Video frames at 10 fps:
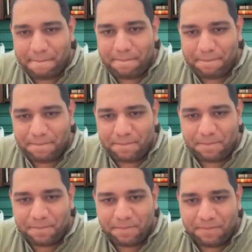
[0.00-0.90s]

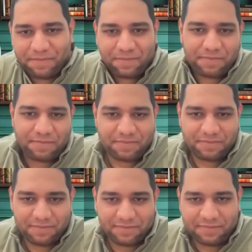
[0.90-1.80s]

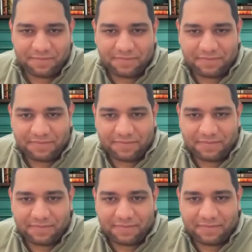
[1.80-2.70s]

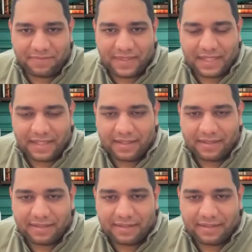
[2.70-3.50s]
No words are spoken by the person on screen.